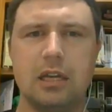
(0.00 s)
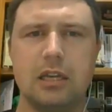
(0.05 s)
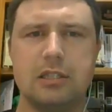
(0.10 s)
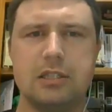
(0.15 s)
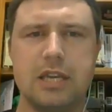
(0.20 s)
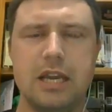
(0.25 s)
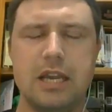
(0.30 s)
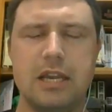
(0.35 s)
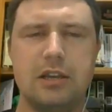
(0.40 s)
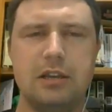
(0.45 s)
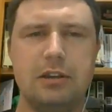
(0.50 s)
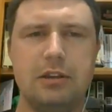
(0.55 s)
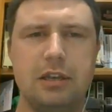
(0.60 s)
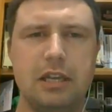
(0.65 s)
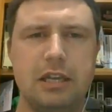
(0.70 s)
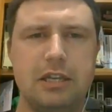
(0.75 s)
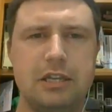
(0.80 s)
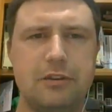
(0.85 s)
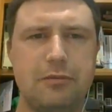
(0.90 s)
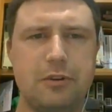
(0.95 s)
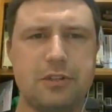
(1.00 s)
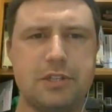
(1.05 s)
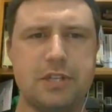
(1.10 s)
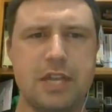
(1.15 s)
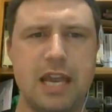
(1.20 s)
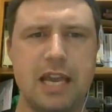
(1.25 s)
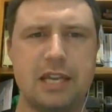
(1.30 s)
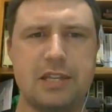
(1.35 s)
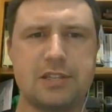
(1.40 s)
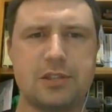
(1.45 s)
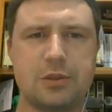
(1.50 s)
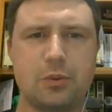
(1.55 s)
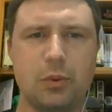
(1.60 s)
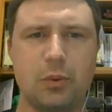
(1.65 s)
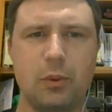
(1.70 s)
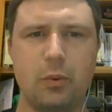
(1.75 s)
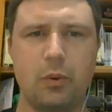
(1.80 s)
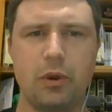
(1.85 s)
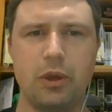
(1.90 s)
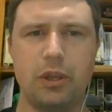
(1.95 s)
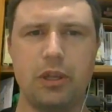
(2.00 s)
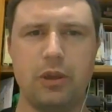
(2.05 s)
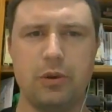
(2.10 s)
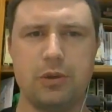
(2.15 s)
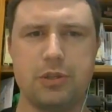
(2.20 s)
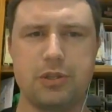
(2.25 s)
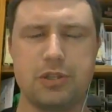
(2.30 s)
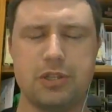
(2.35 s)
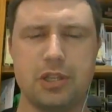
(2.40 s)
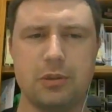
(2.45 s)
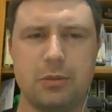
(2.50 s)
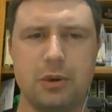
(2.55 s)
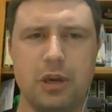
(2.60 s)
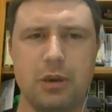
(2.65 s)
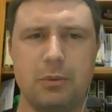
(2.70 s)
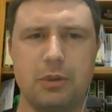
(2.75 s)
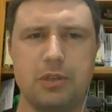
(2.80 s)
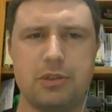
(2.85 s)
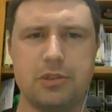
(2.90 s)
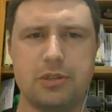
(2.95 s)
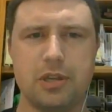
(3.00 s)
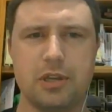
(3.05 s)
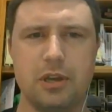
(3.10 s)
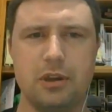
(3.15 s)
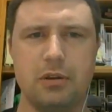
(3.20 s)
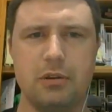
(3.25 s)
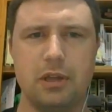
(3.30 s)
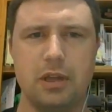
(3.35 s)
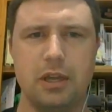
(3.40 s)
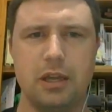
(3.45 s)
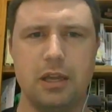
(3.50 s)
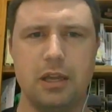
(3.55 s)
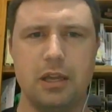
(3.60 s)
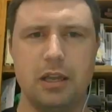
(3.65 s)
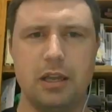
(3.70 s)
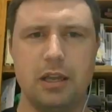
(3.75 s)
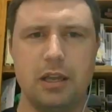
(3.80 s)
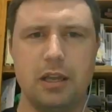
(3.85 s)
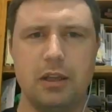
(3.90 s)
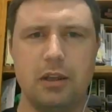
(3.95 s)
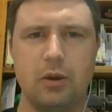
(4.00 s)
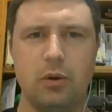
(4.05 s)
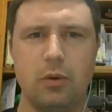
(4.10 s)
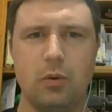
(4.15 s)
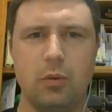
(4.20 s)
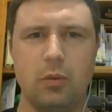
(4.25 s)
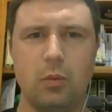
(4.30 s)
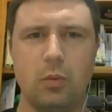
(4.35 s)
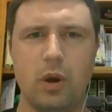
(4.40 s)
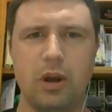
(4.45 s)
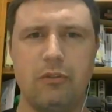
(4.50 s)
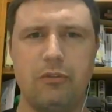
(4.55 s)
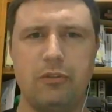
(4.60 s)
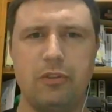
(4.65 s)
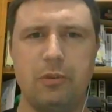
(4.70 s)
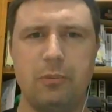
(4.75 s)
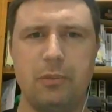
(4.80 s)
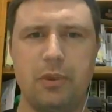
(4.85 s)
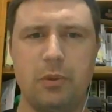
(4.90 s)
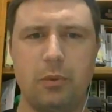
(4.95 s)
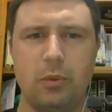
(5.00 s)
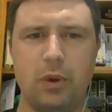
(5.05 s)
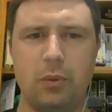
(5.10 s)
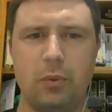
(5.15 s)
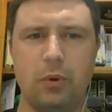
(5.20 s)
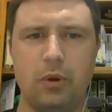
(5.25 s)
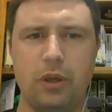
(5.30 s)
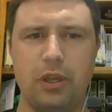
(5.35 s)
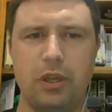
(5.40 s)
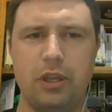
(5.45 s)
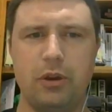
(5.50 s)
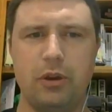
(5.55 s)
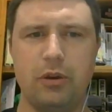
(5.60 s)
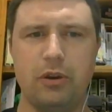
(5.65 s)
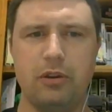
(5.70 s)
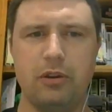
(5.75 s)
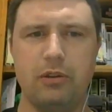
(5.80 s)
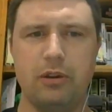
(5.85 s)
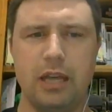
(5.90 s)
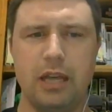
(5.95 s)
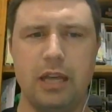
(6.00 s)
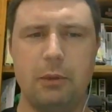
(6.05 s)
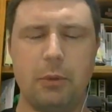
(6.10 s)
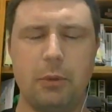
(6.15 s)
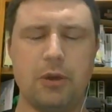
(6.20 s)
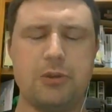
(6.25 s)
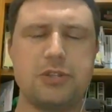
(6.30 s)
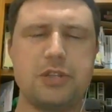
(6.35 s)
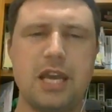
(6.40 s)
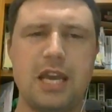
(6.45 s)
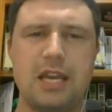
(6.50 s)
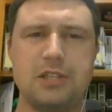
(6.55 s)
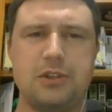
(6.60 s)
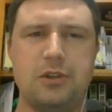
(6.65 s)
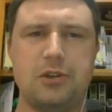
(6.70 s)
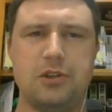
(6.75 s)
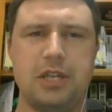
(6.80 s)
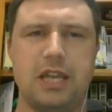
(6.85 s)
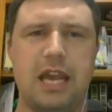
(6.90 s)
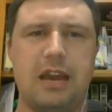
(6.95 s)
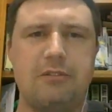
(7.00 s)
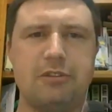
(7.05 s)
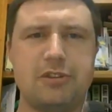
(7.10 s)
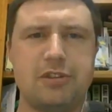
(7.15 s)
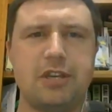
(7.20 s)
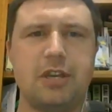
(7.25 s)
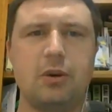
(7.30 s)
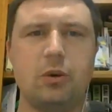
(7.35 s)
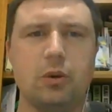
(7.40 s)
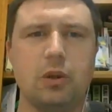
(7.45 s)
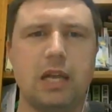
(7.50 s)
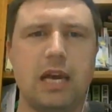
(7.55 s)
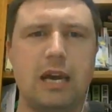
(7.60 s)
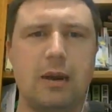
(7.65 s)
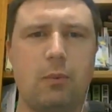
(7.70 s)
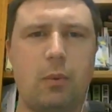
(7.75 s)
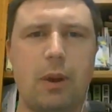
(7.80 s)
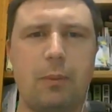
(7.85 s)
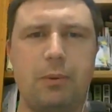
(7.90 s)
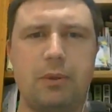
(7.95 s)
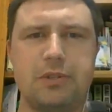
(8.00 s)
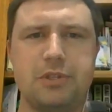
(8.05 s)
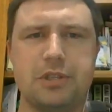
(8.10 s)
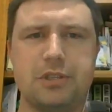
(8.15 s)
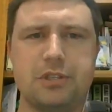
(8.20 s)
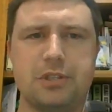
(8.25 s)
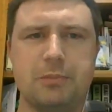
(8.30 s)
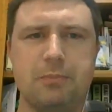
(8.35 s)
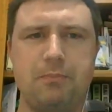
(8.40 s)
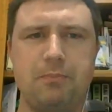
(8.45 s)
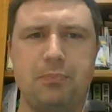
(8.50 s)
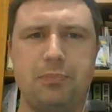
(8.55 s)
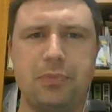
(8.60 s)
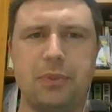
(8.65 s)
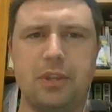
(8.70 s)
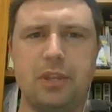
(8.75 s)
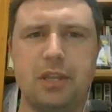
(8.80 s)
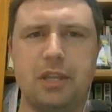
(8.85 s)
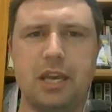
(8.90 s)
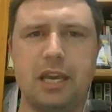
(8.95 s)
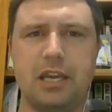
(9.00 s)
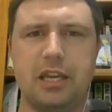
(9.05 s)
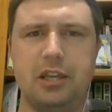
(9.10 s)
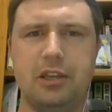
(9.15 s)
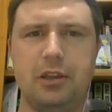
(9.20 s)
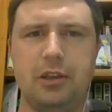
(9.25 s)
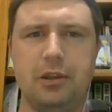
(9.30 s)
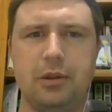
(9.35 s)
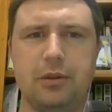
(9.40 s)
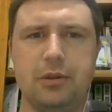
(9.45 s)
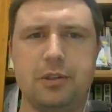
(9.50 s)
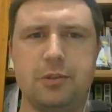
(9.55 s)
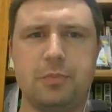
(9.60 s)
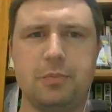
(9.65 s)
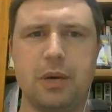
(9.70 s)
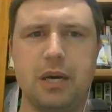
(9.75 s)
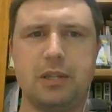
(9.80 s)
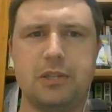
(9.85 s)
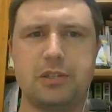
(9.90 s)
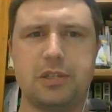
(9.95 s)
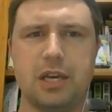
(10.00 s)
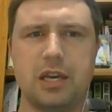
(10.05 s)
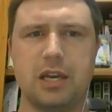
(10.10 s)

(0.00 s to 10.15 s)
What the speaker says: 10 different tanks that we're working on just at the moment. So one of them that we're working on, most tanks usually have a single weapon system that they can use, but